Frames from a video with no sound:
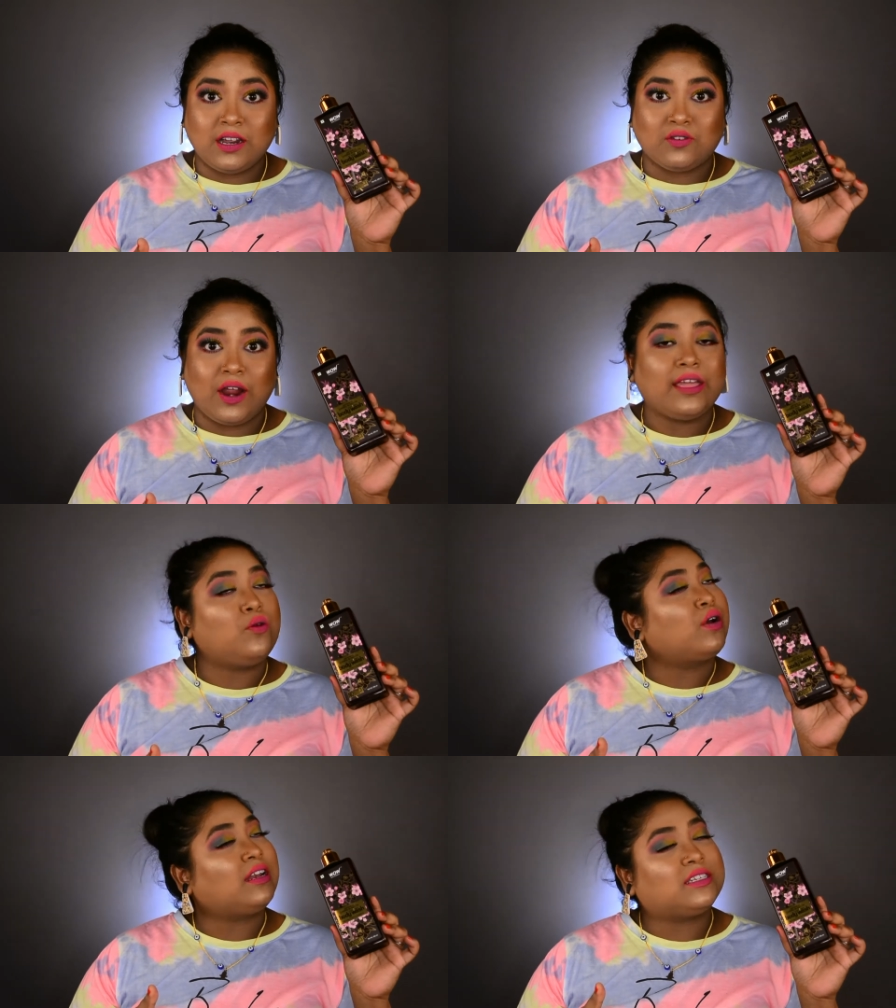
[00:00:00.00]
a try, you
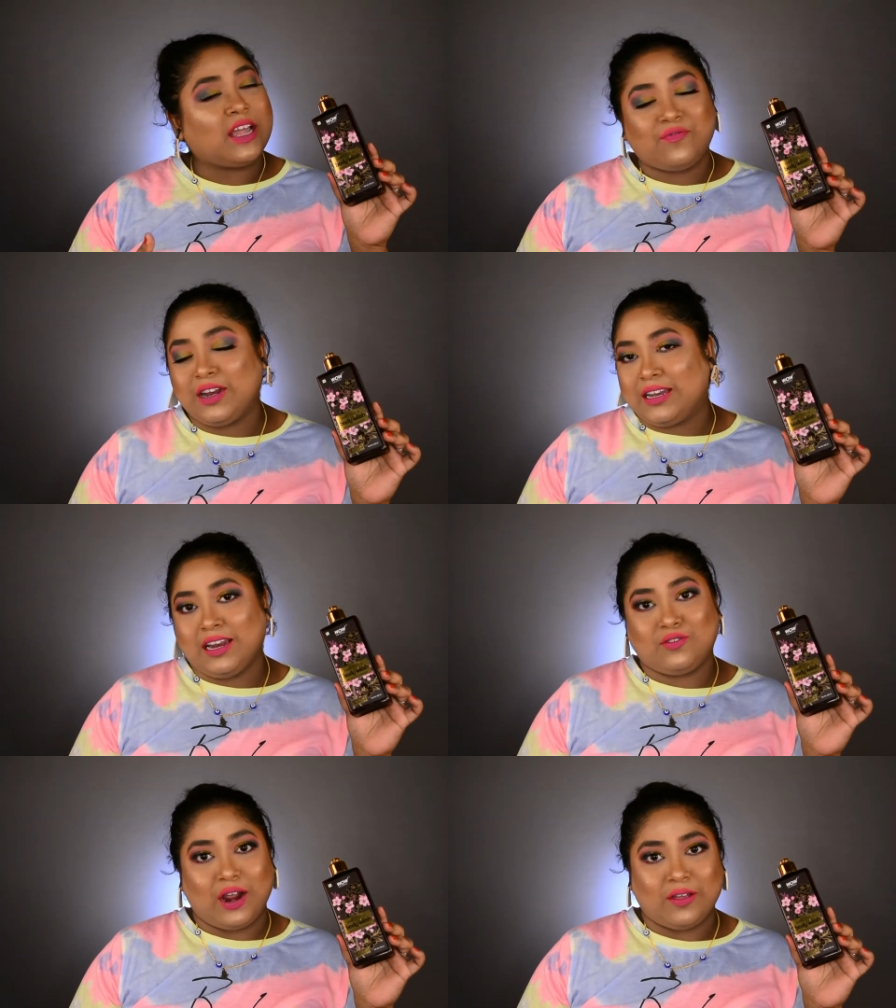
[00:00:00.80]
can
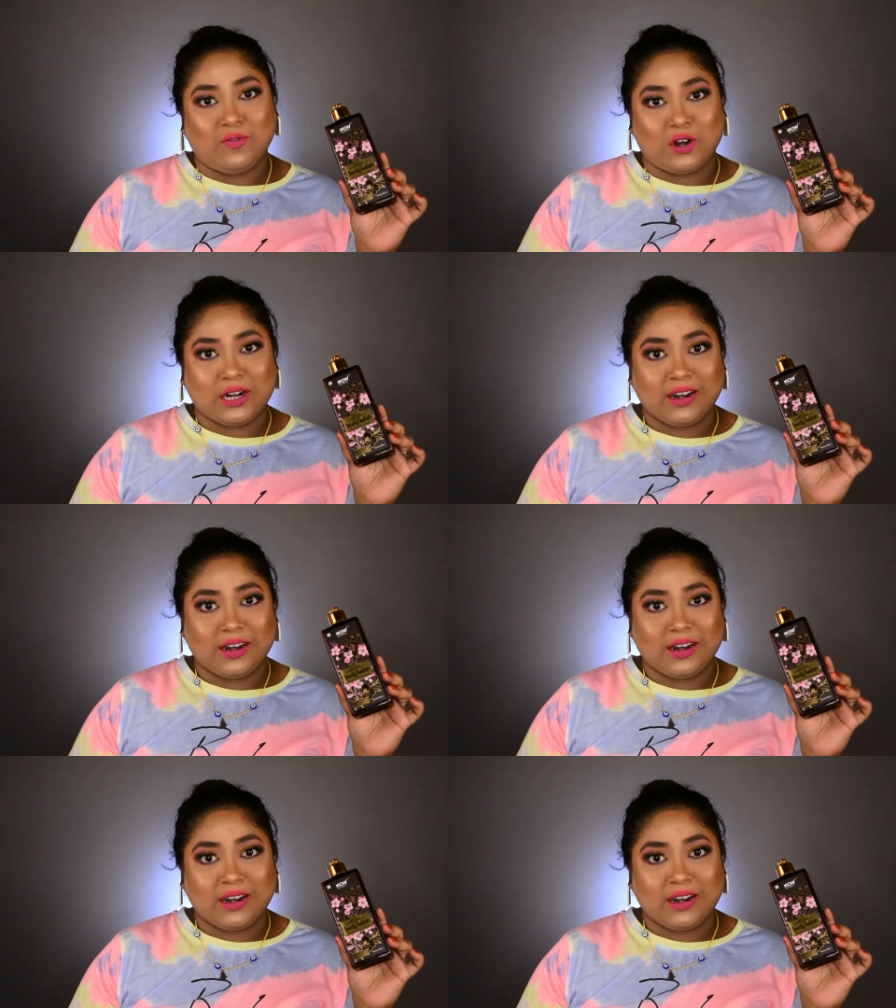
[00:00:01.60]
definitely try one.